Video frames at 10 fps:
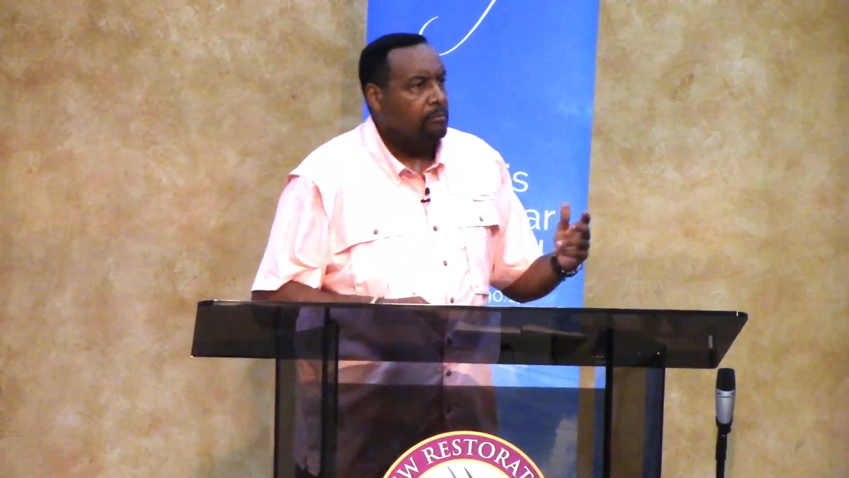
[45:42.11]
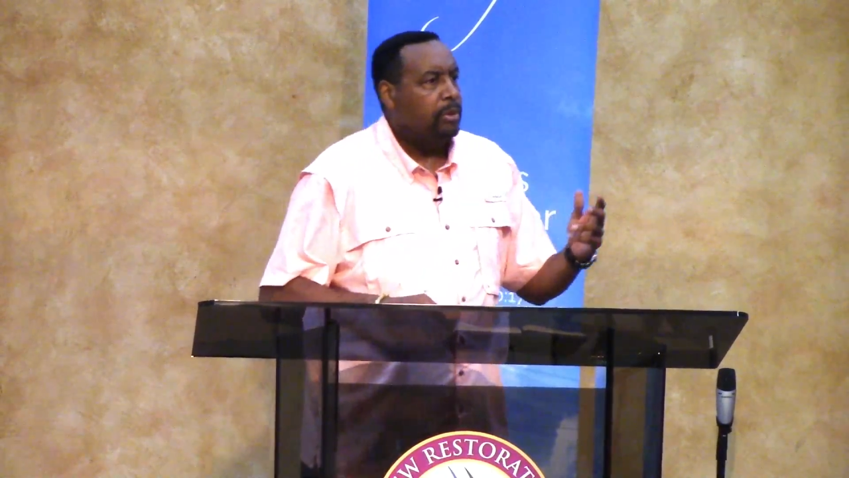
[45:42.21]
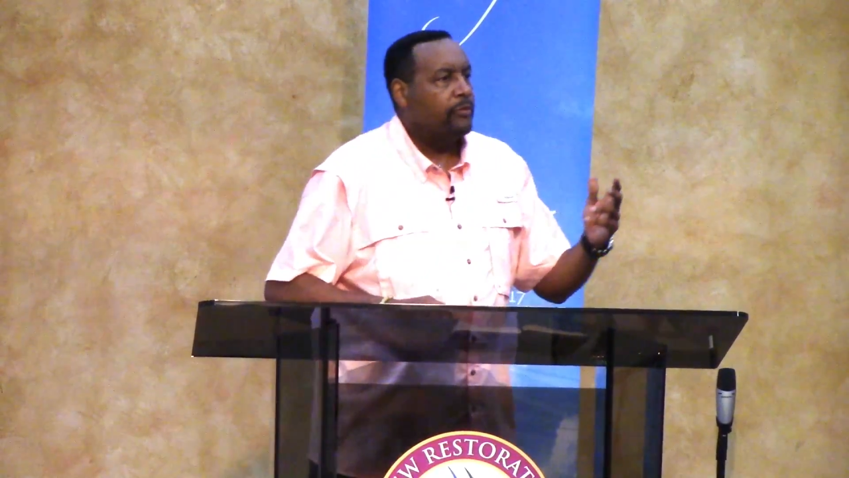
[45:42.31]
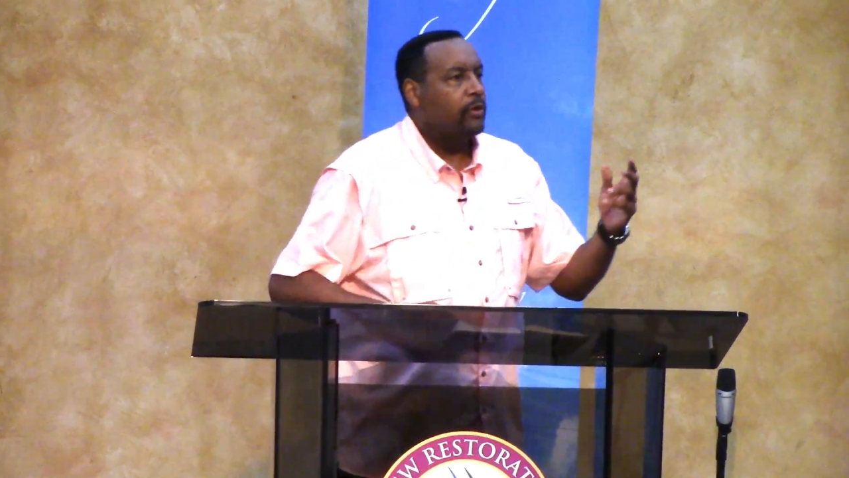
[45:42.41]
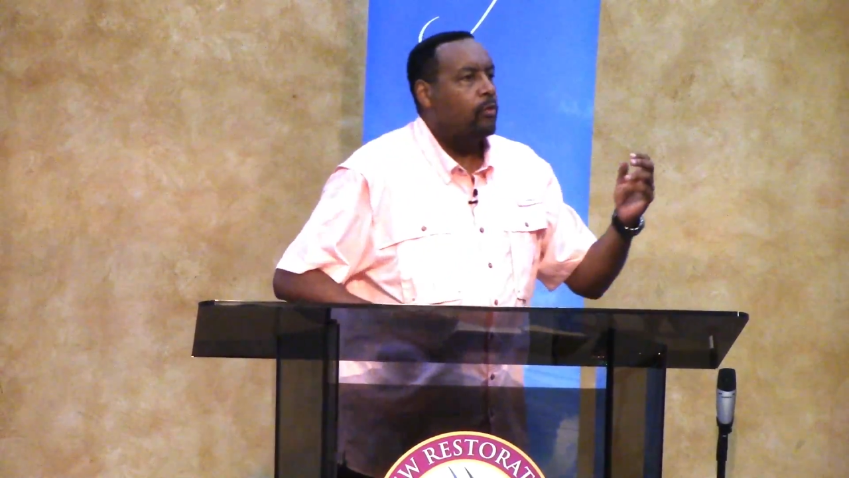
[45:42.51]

But the